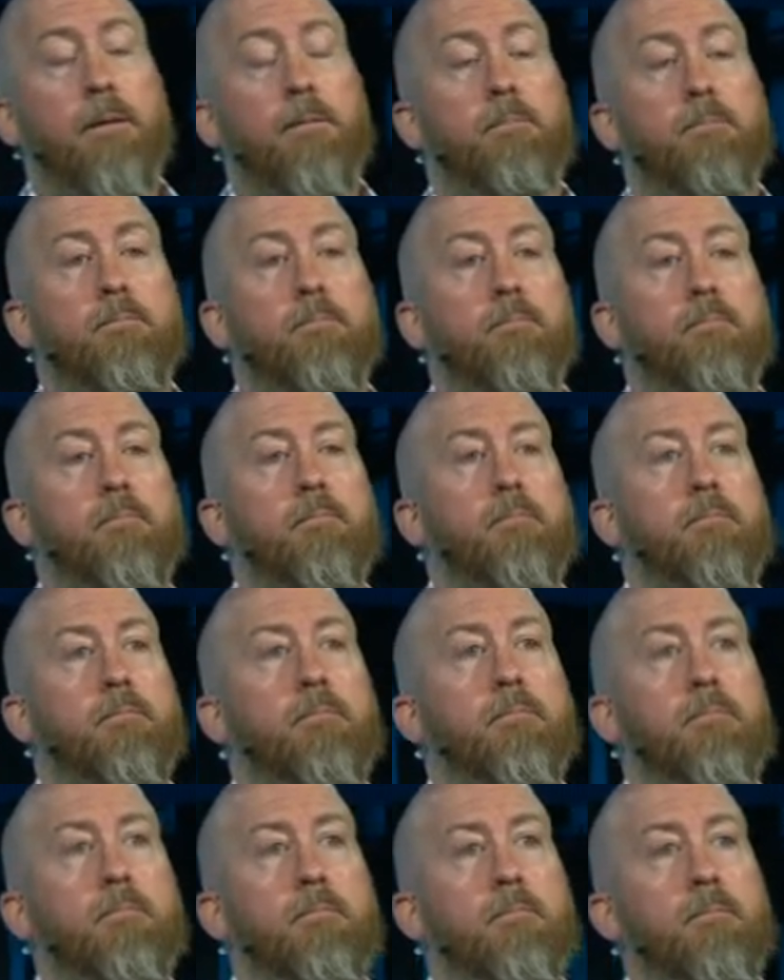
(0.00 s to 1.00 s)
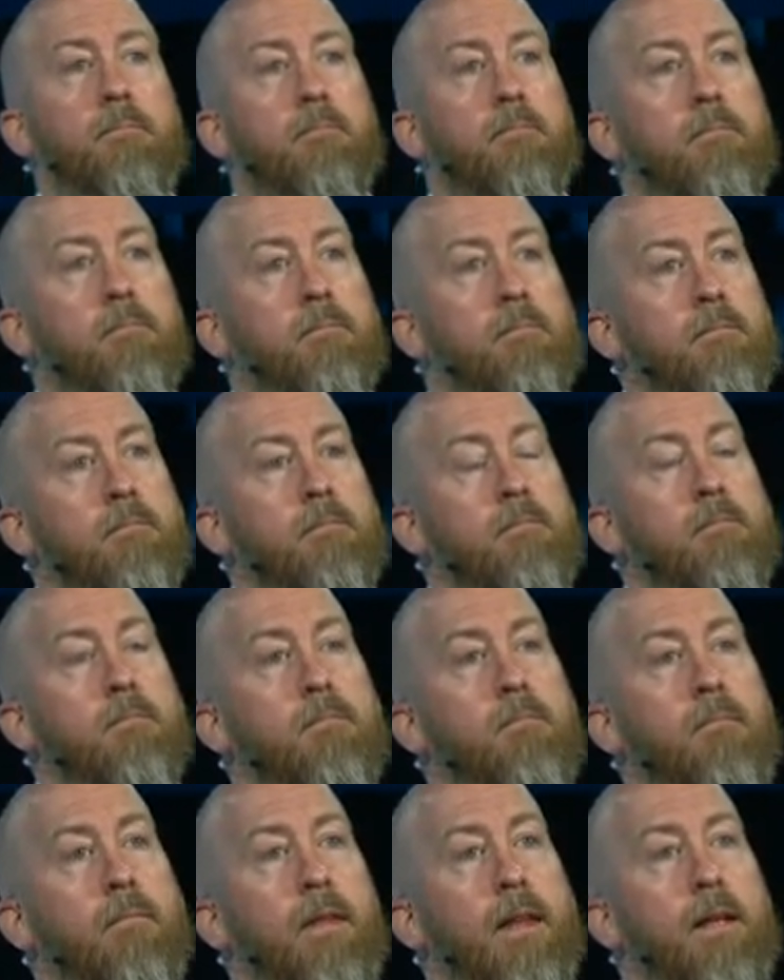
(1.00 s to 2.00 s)

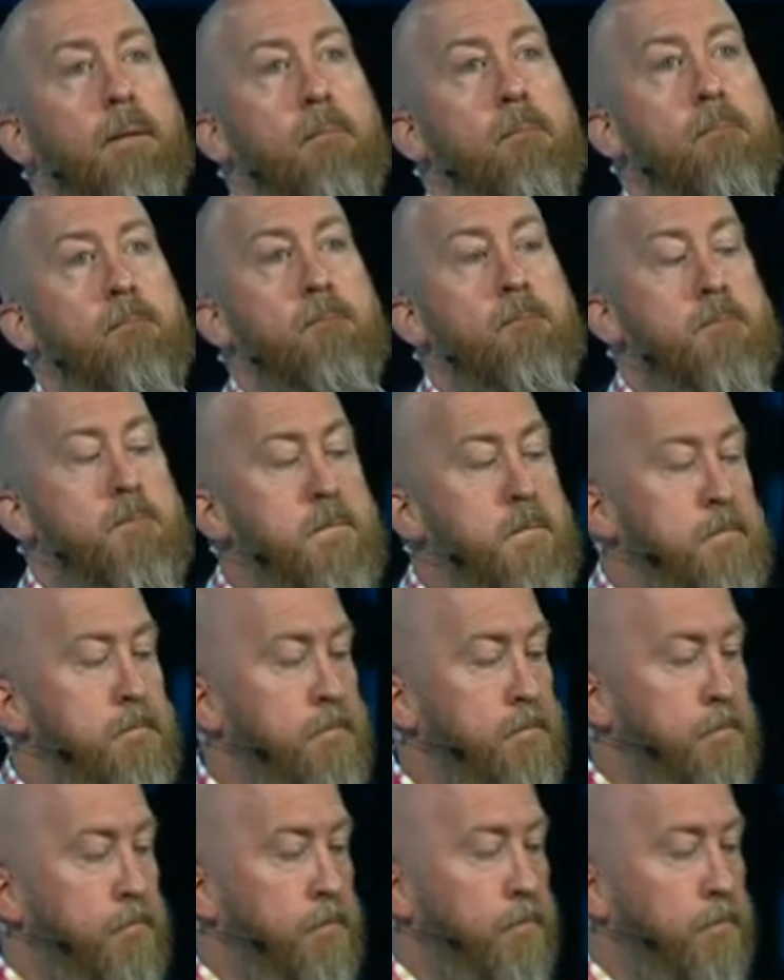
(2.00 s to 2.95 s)
(no one is talking)